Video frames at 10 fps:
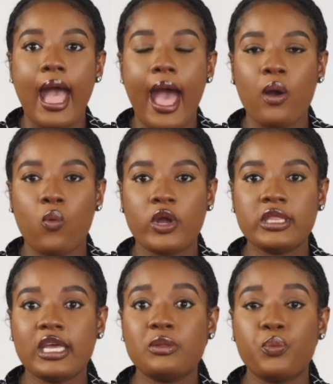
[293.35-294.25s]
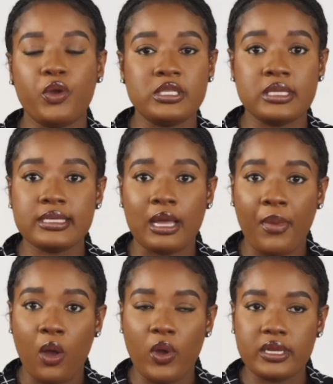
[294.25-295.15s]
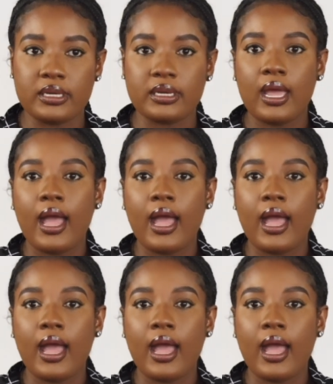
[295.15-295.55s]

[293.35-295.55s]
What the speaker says: I wanted present at my wedding.